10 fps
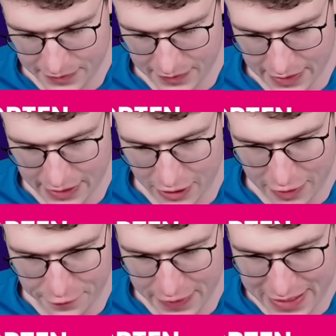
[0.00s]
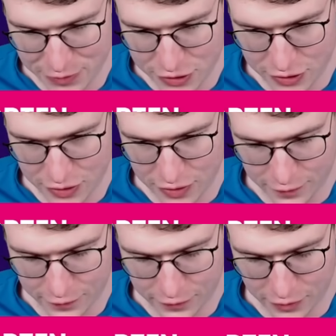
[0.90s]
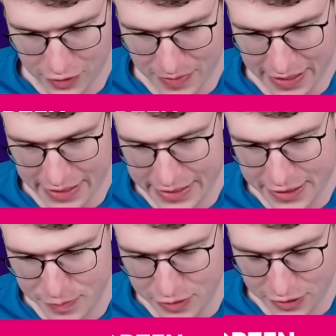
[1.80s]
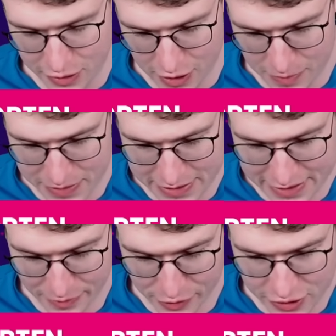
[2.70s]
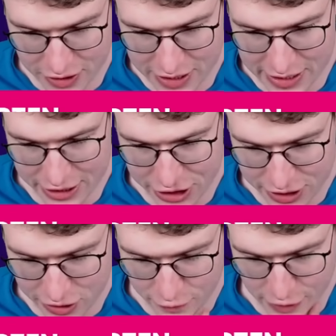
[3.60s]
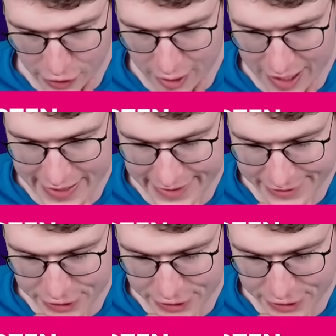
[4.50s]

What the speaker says: Now I think I'm just gonna go for my Eastbird Goblins. I'm also gonna like just go for a Cracker here and just